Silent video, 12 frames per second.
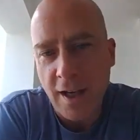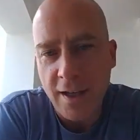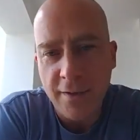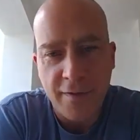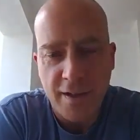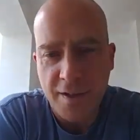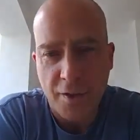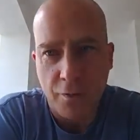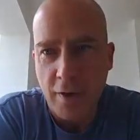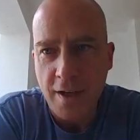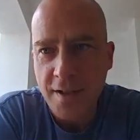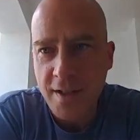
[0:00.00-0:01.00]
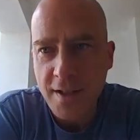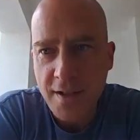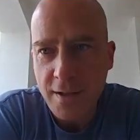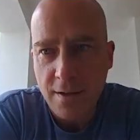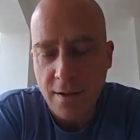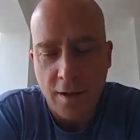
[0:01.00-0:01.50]
if he is a
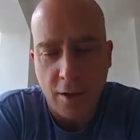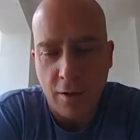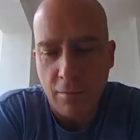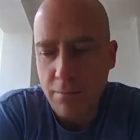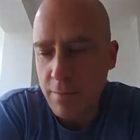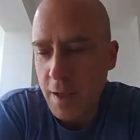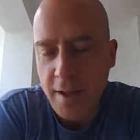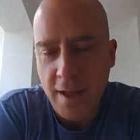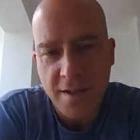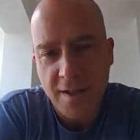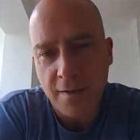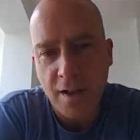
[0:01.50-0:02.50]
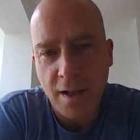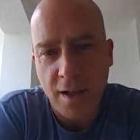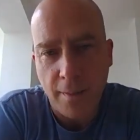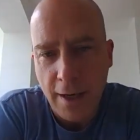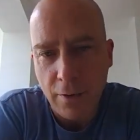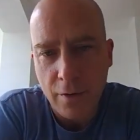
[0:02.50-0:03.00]
racist, maybe that stuff can
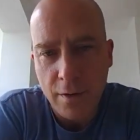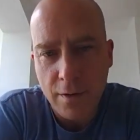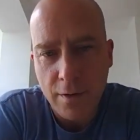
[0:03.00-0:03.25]
come out.